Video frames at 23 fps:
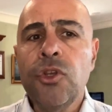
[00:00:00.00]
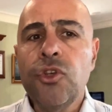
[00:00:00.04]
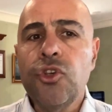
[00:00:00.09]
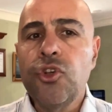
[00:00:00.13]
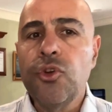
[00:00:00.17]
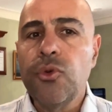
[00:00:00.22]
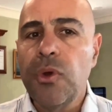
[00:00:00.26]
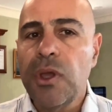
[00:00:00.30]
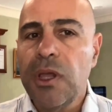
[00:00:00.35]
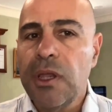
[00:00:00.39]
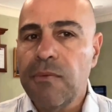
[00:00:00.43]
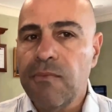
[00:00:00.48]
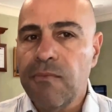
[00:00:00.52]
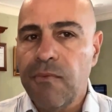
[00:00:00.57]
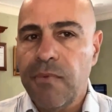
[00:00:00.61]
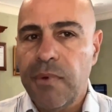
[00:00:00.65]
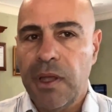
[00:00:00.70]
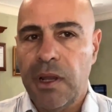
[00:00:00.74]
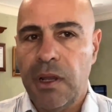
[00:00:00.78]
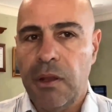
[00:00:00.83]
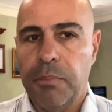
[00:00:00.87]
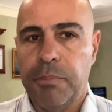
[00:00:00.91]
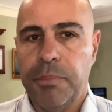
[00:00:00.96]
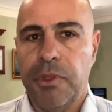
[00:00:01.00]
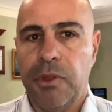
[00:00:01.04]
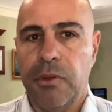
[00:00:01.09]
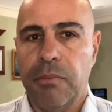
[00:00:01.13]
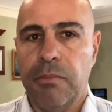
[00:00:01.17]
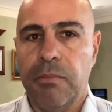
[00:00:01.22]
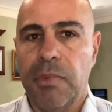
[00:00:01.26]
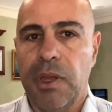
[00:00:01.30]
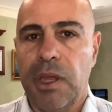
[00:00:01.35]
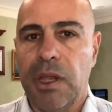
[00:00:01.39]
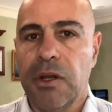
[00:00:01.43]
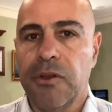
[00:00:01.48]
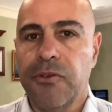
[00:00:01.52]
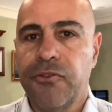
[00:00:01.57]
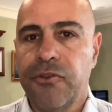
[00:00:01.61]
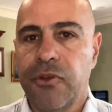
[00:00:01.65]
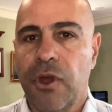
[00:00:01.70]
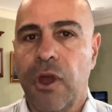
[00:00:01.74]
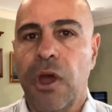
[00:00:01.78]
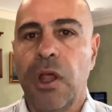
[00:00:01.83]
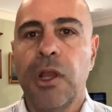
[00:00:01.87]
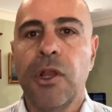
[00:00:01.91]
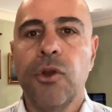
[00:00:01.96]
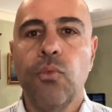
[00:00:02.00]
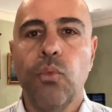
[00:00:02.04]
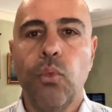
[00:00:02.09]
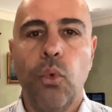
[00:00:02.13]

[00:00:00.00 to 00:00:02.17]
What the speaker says: to envelop them in a silent,